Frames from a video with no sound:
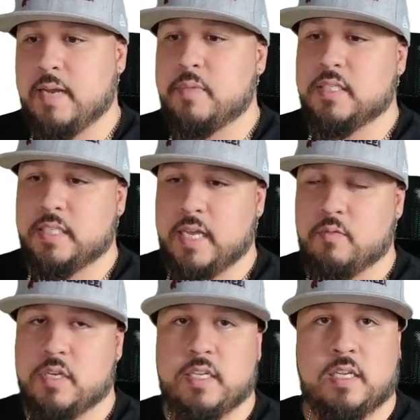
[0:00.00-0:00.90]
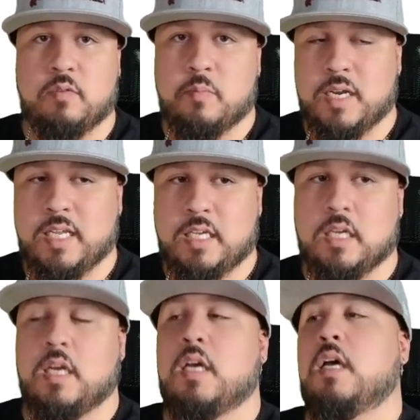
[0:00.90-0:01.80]
Because again, when you're dealing with money,
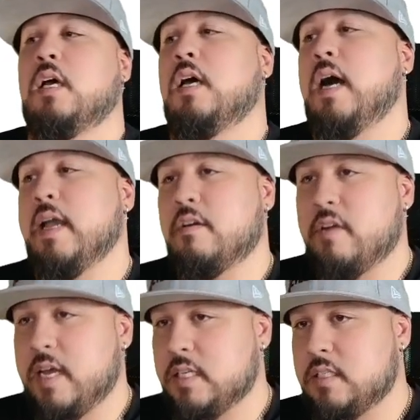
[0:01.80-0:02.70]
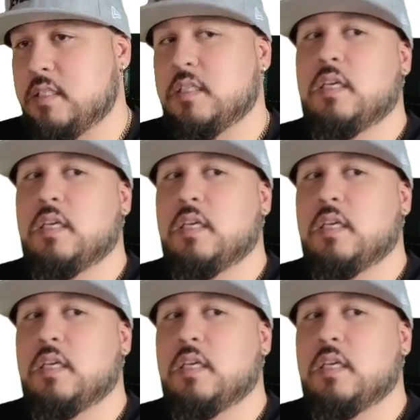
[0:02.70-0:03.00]
IRS,